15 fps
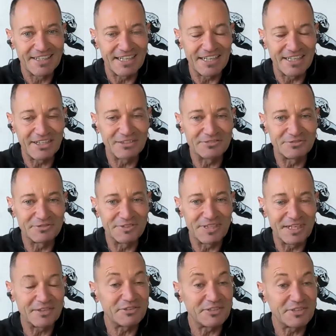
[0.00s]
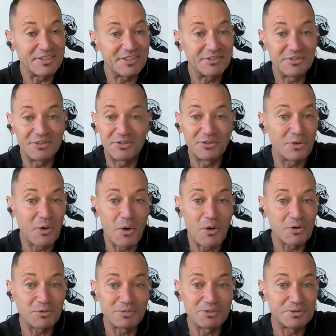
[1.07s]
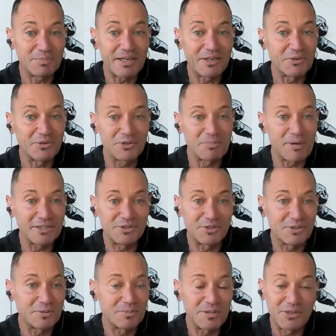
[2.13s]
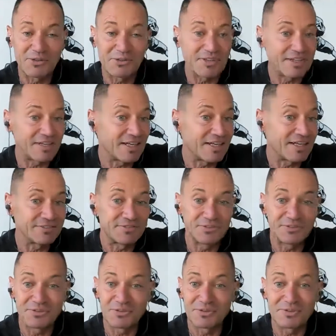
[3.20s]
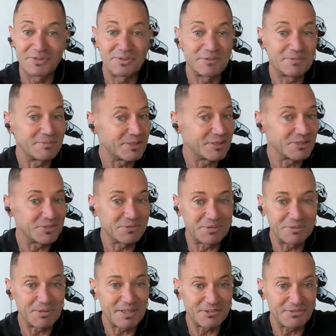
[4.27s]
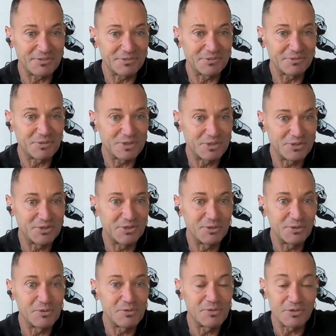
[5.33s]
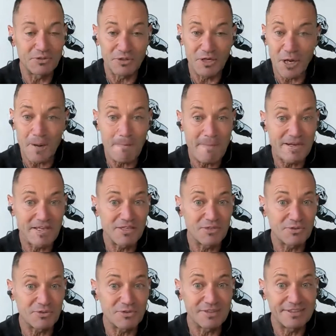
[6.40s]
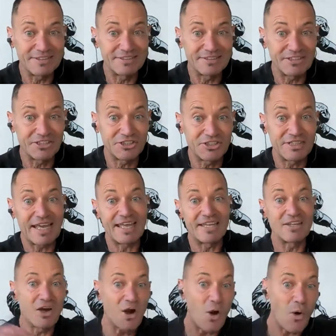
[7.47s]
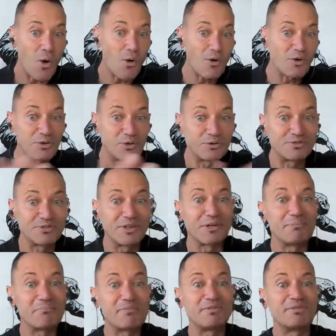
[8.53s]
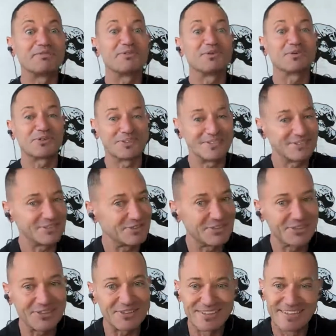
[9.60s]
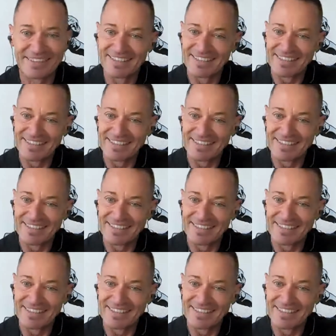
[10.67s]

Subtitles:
I love everything. You know, all respect goes back to you because I have so much respect for what you do, your company, your organization, and all you've done before. So,